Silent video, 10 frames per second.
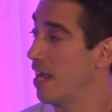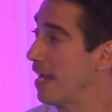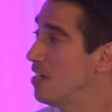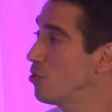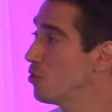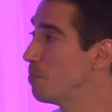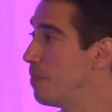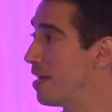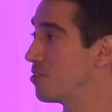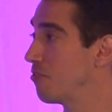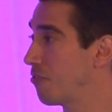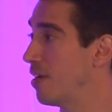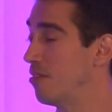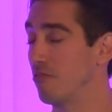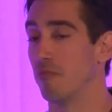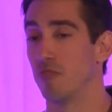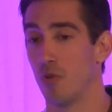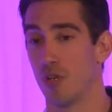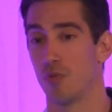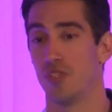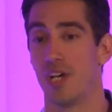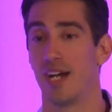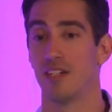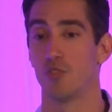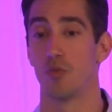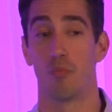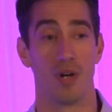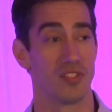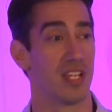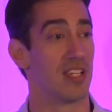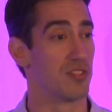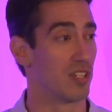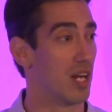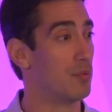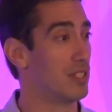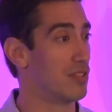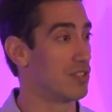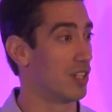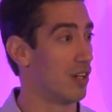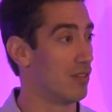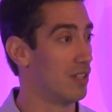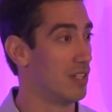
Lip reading: Angel's best friend from Florida was diagnosed with breast cancer a couple years ago.